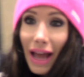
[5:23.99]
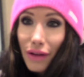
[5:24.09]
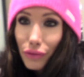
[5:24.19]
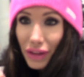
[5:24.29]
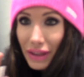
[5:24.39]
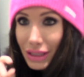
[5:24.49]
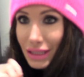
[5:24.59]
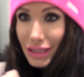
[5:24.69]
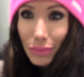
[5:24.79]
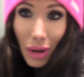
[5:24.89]
everything
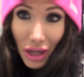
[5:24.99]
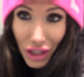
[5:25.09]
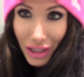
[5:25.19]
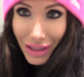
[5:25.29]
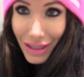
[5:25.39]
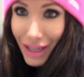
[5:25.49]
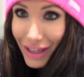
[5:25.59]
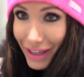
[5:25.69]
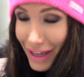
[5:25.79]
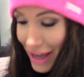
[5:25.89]
smudges. Like
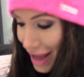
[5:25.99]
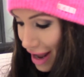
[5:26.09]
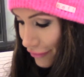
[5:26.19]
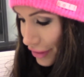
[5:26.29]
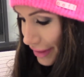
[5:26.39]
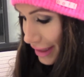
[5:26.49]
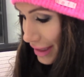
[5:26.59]
everything